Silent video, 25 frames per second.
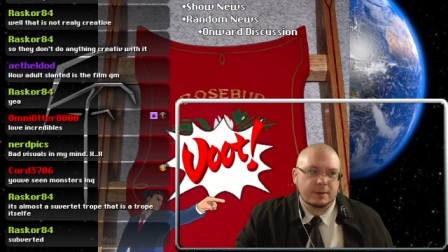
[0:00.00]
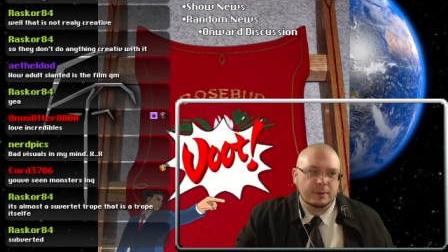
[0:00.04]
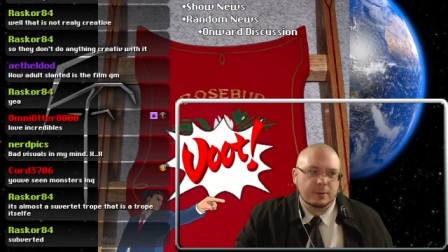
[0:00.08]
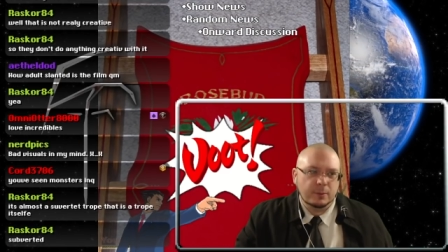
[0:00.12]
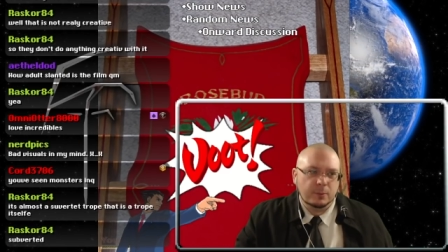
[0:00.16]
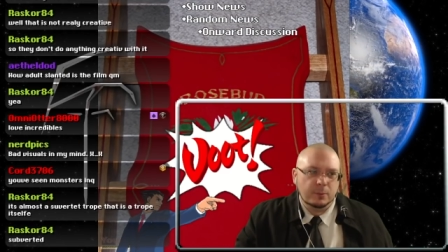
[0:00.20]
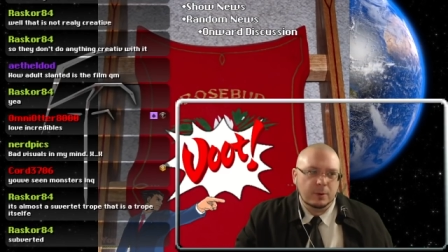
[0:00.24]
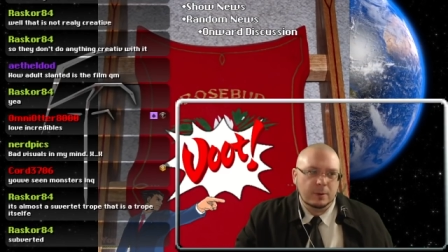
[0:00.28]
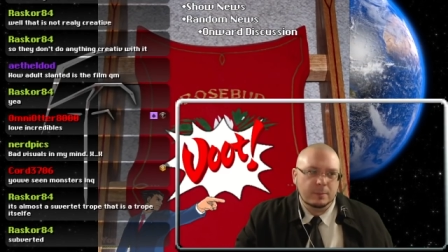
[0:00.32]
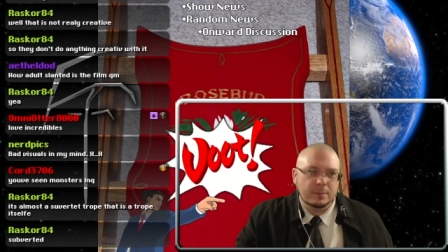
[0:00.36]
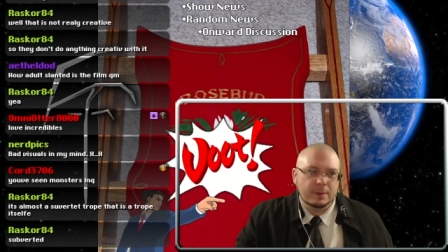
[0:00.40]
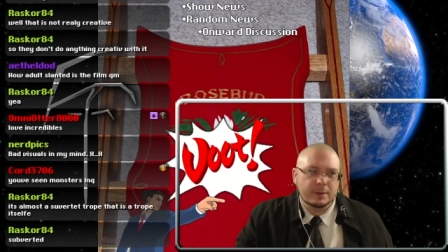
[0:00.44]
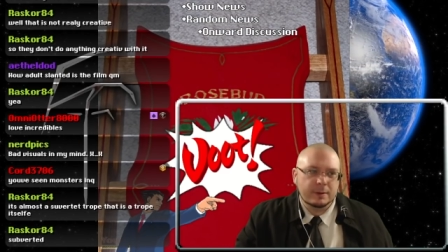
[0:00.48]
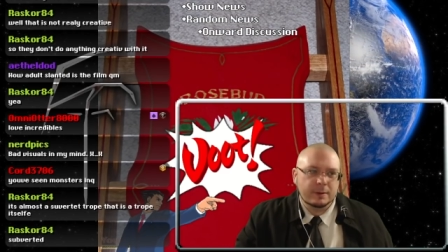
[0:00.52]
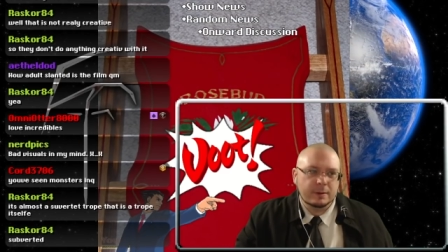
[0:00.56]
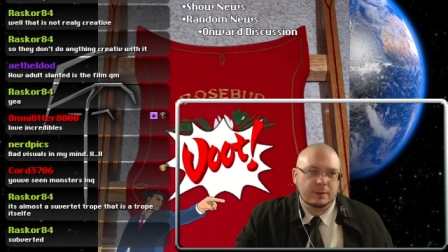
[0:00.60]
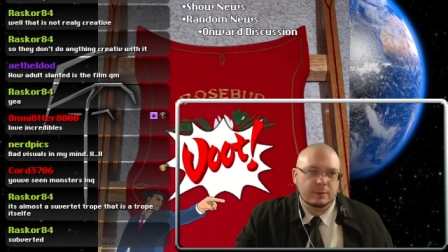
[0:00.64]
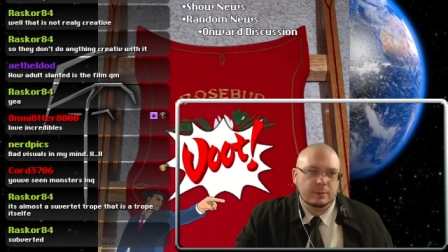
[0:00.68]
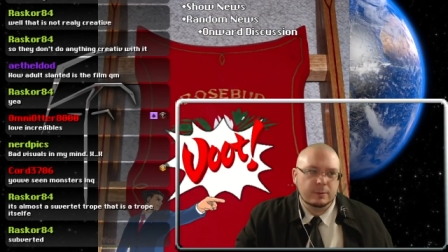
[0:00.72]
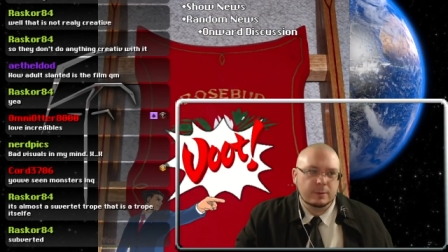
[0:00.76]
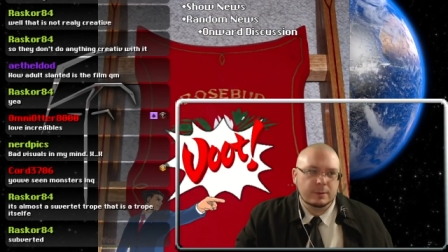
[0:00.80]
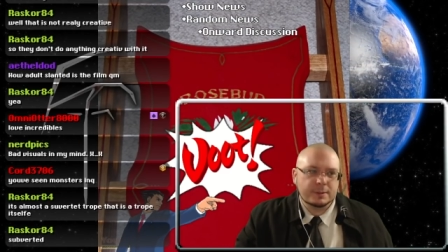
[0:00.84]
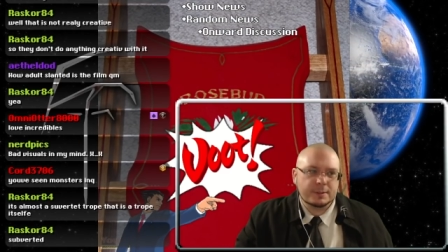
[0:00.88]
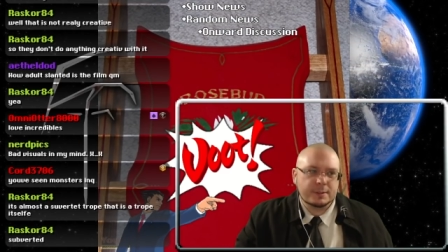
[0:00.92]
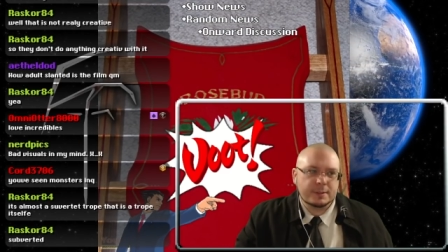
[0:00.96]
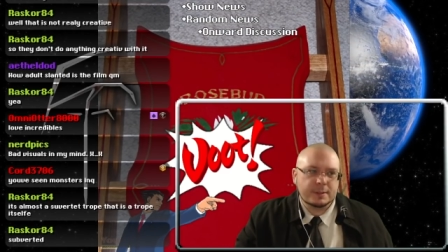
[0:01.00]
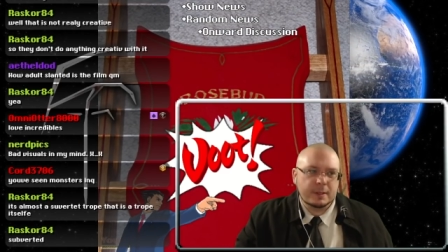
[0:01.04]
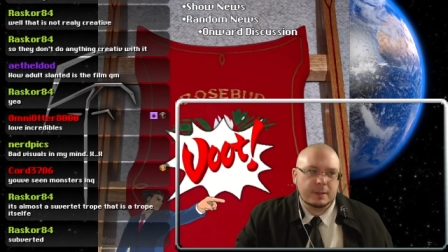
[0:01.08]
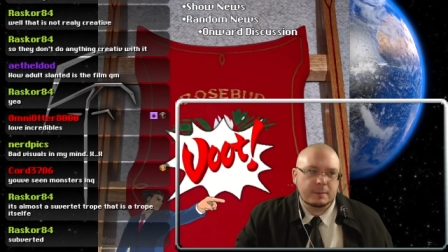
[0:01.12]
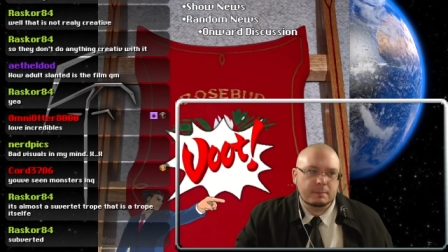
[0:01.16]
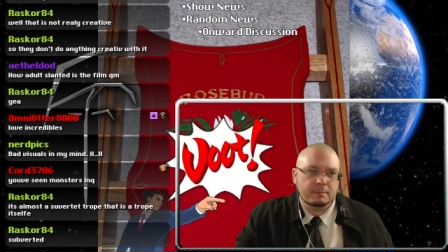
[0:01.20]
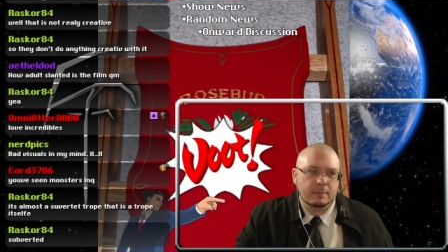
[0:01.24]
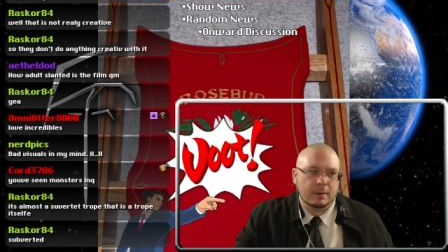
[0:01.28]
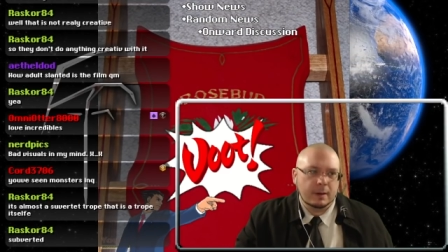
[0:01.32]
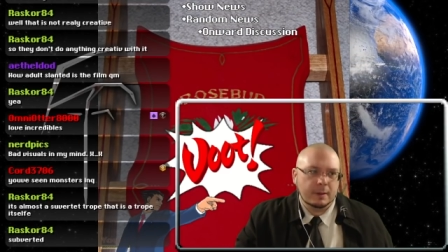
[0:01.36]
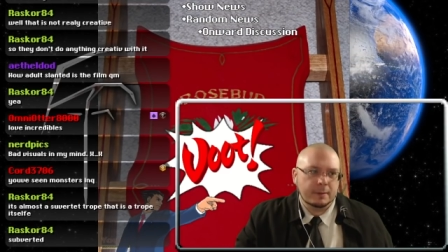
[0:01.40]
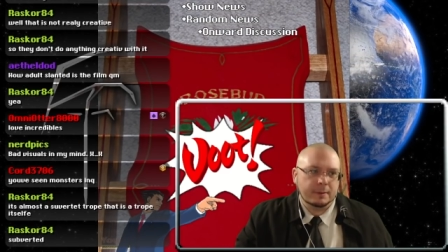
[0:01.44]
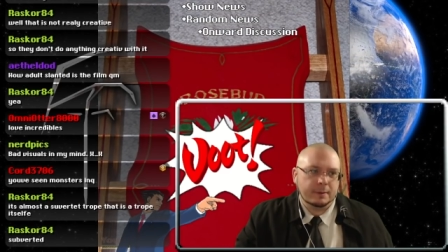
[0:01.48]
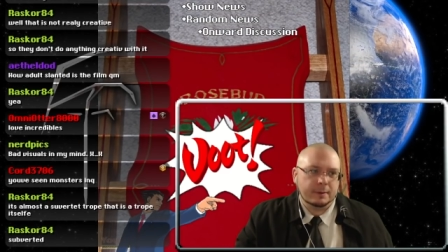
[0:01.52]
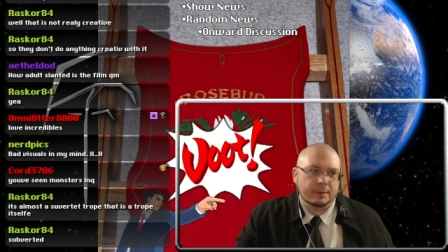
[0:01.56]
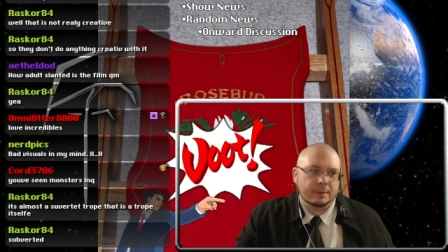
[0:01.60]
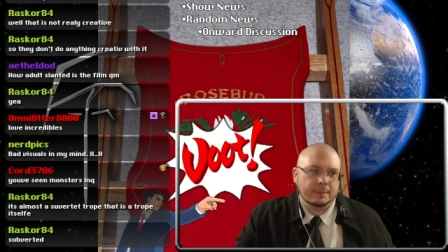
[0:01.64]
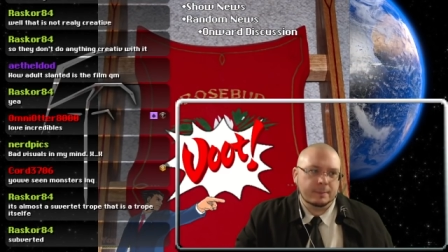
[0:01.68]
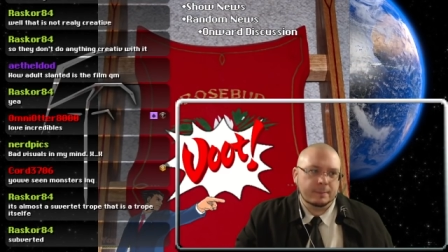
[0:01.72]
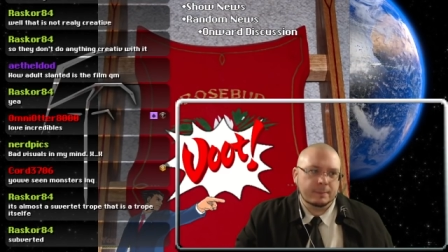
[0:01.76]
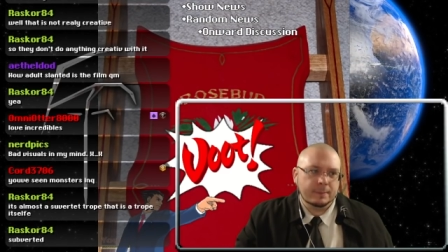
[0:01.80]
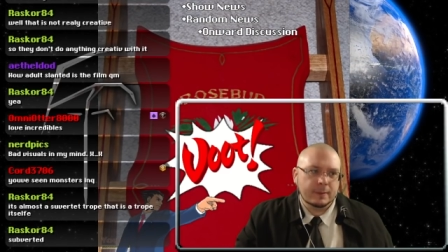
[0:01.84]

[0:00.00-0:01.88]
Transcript: the woman who was the mother,